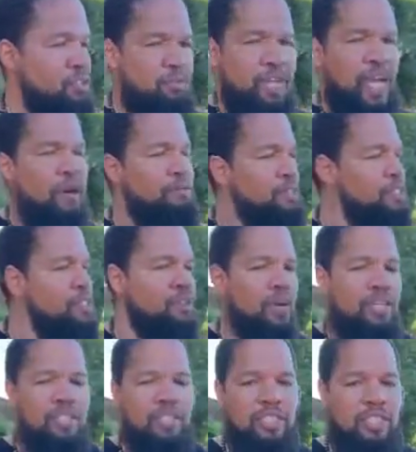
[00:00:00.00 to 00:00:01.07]
So now we're
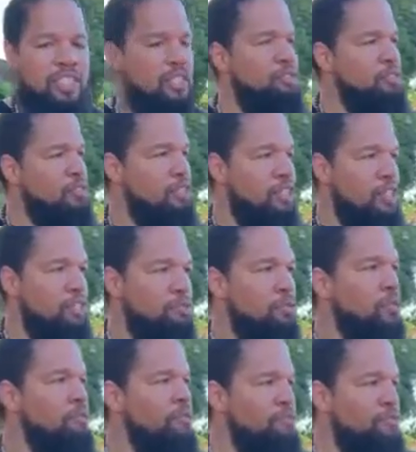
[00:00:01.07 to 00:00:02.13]
starting to see the
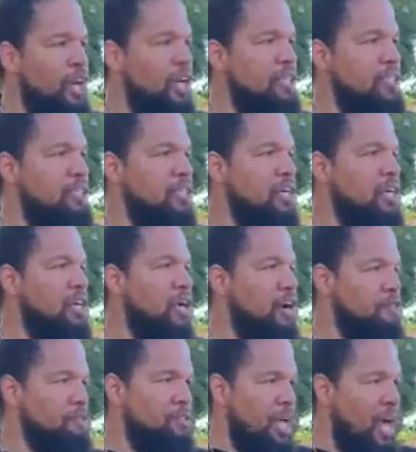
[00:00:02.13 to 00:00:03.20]
residual effects
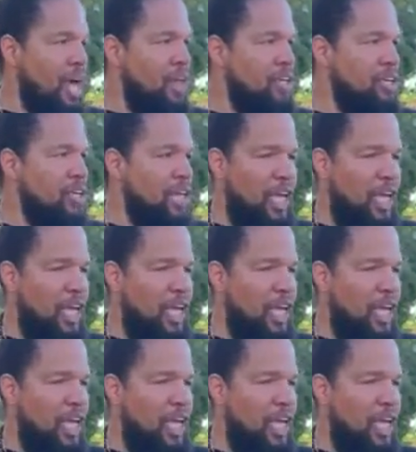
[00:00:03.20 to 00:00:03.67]
of that,